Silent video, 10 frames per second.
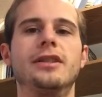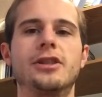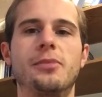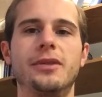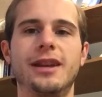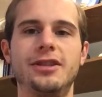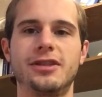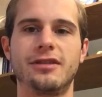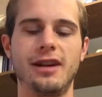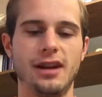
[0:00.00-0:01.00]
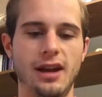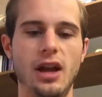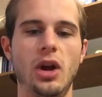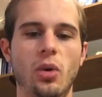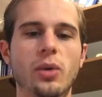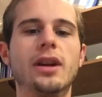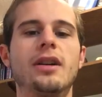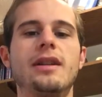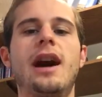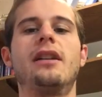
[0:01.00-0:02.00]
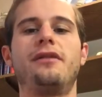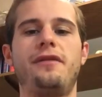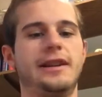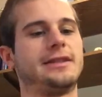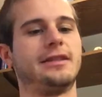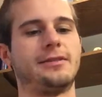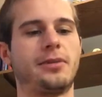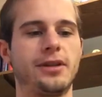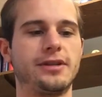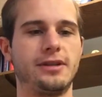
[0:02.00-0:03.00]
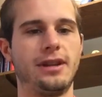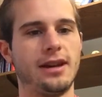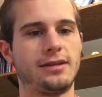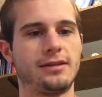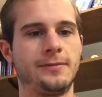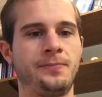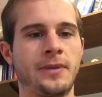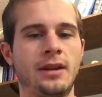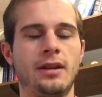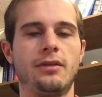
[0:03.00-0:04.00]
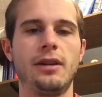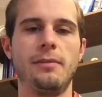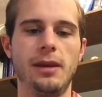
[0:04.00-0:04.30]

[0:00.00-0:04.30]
interpretation, right? We are not a faceless person yet, right?